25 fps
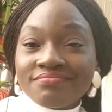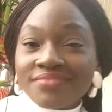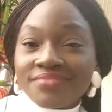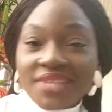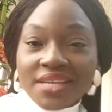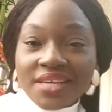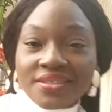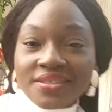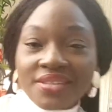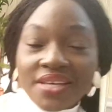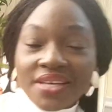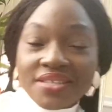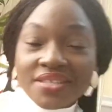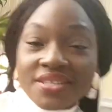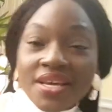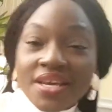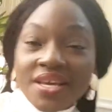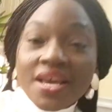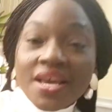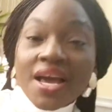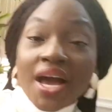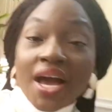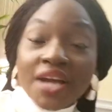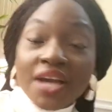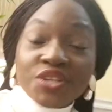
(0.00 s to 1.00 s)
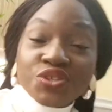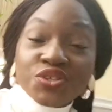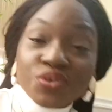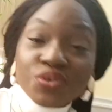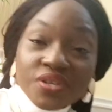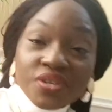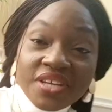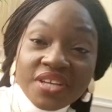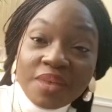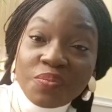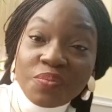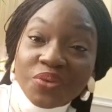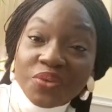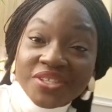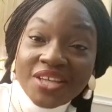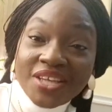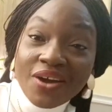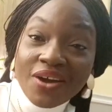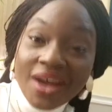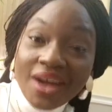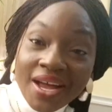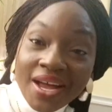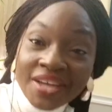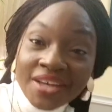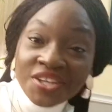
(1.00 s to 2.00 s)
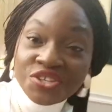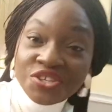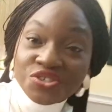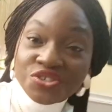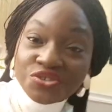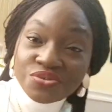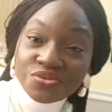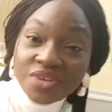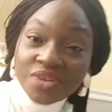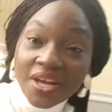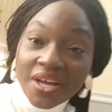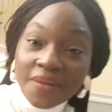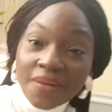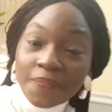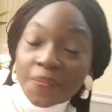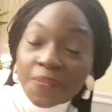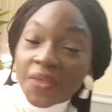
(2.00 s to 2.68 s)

tasteless, I took them without adding sugar.